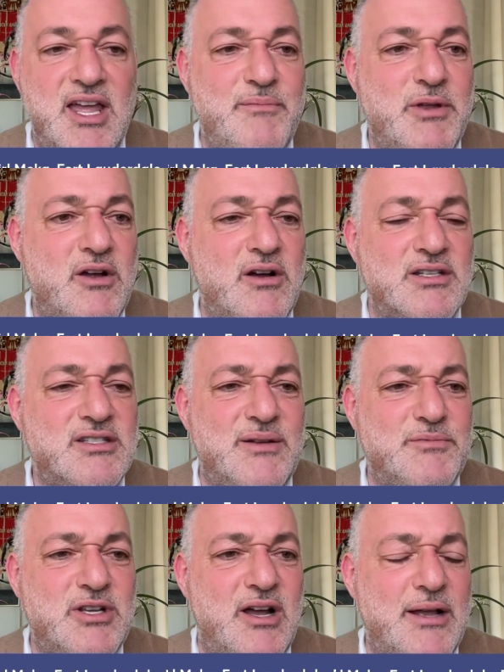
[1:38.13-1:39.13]
Yeah, because
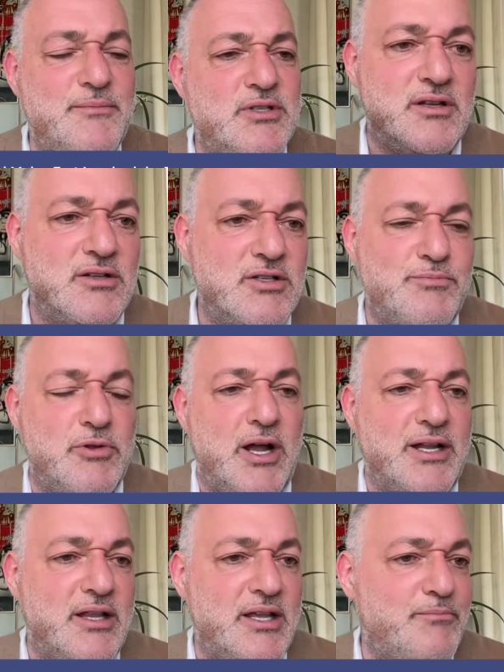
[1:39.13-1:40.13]
sometimes they're just
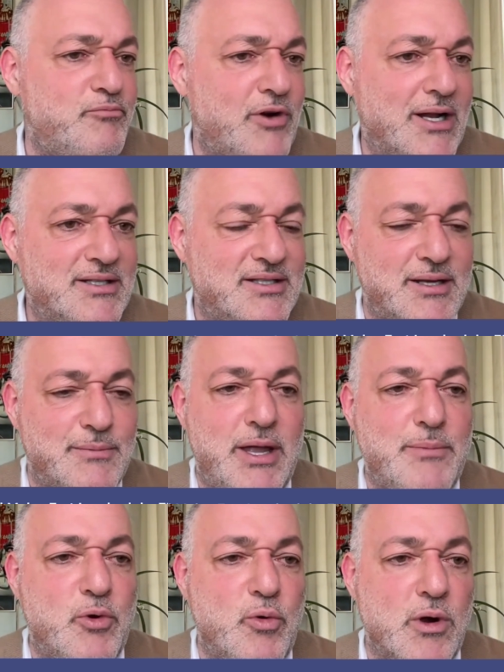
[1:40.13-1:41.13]
blindly processing
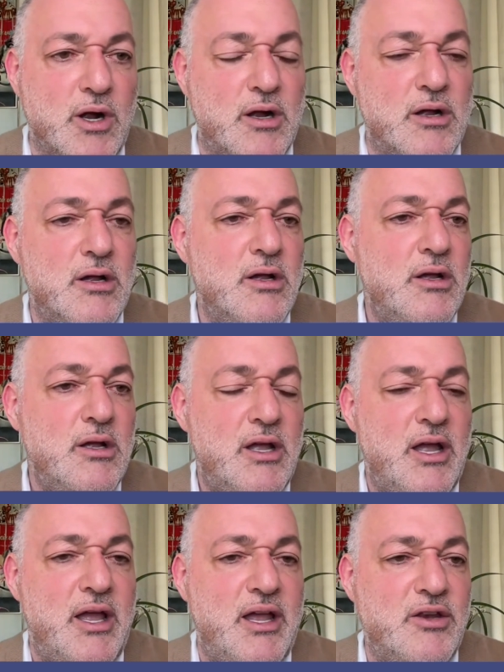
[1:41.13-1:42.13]
paperwork
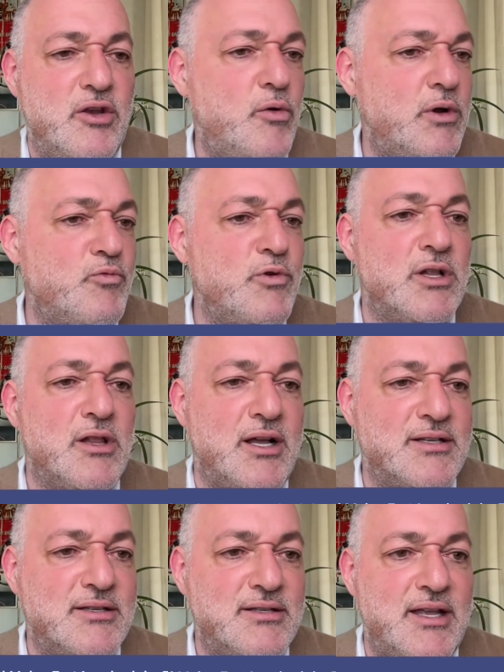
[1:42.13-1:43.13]
and no one
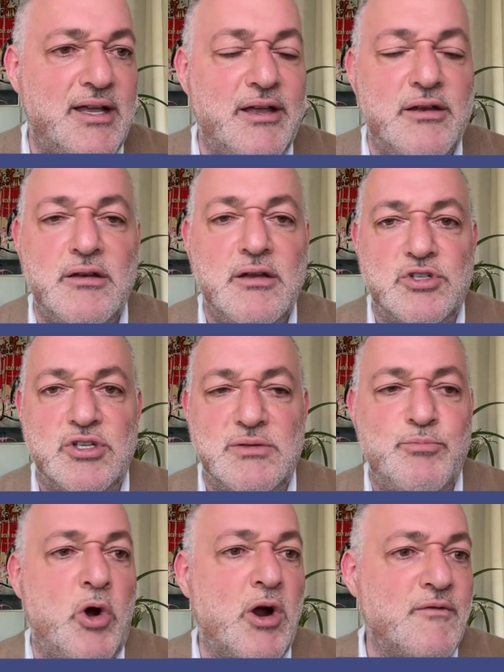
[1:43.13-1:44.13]
realizes that she's
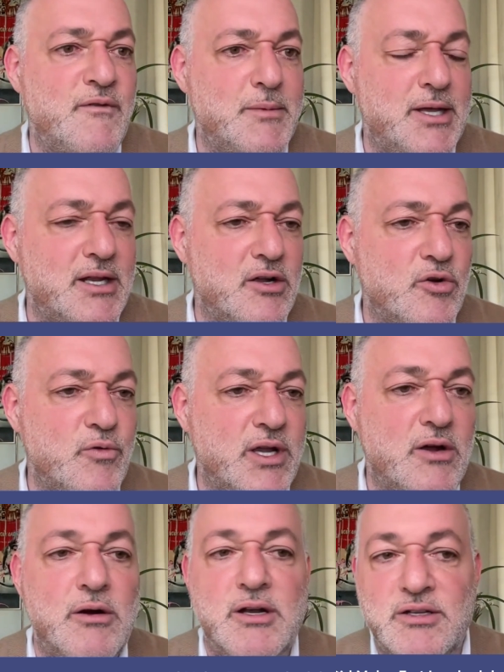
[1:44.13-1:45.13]
barred from getting a green
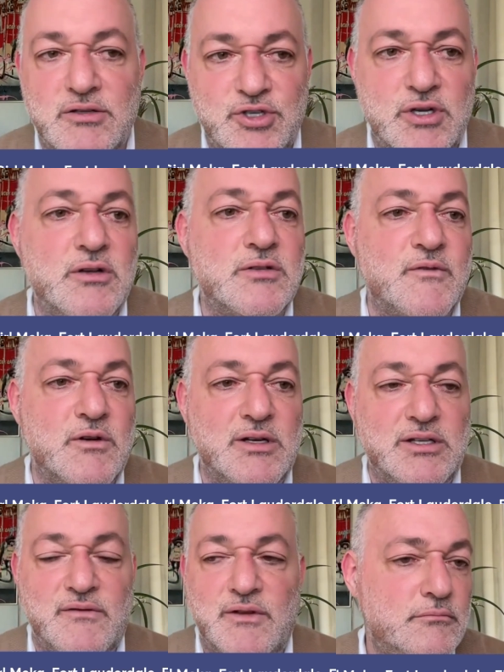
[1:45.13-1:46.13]
card until she goes for her
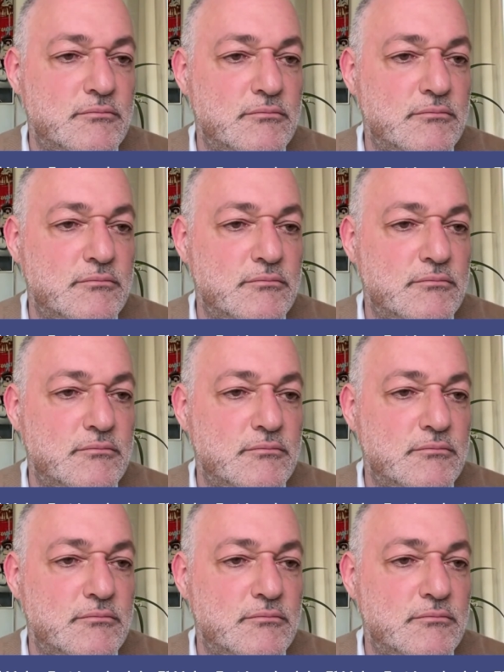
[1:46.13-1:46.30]
interview.